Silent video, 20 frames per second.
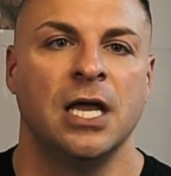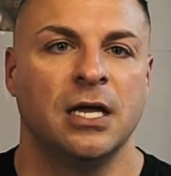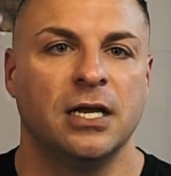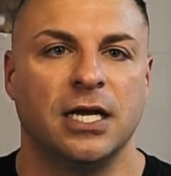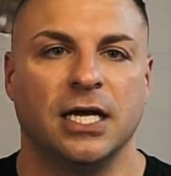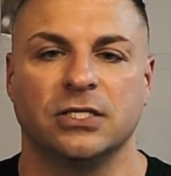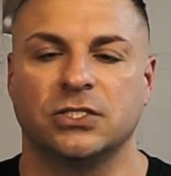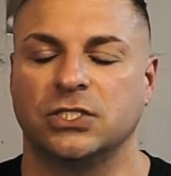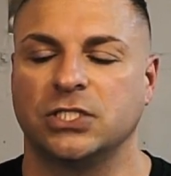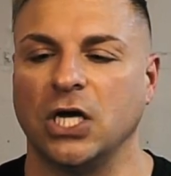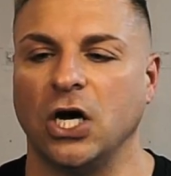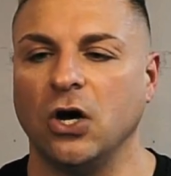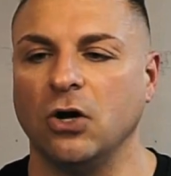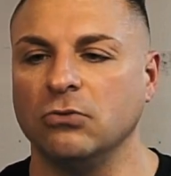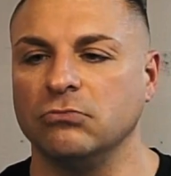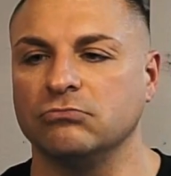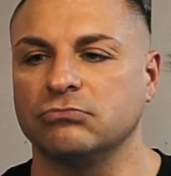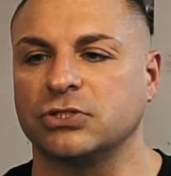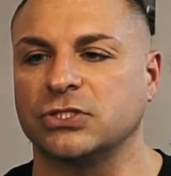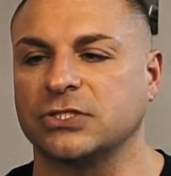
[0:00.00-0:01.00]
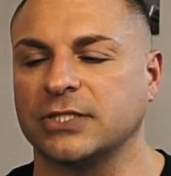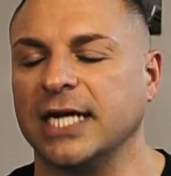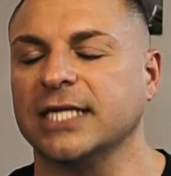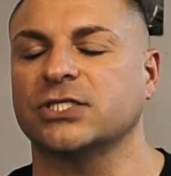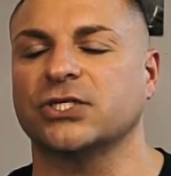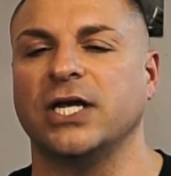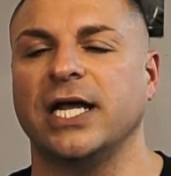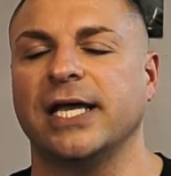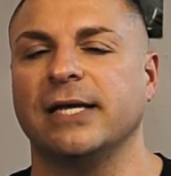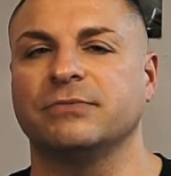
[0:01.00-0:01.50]
Now, don't
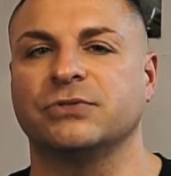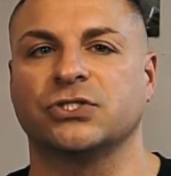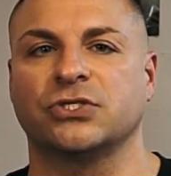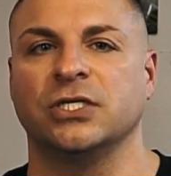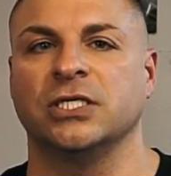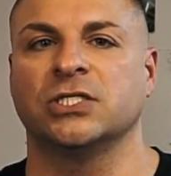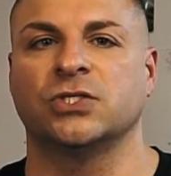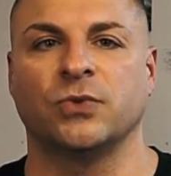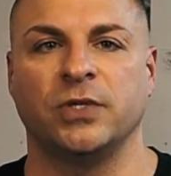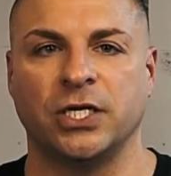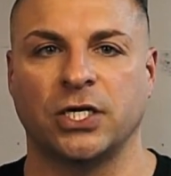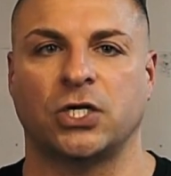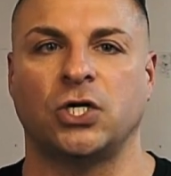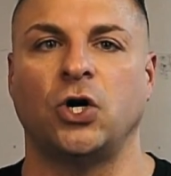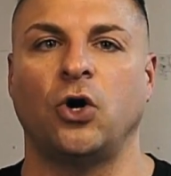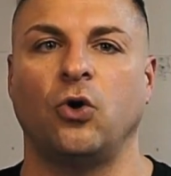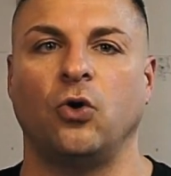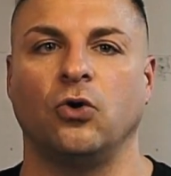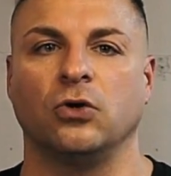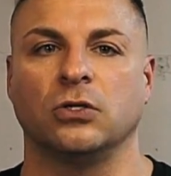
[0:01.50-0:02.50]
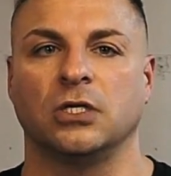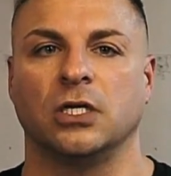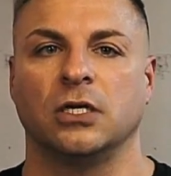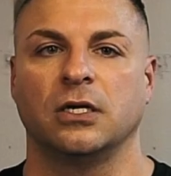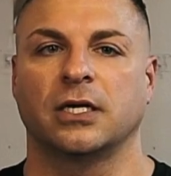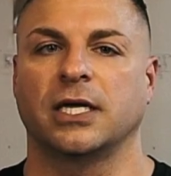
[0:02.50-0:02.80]
stretch your hamstrings when you're cold.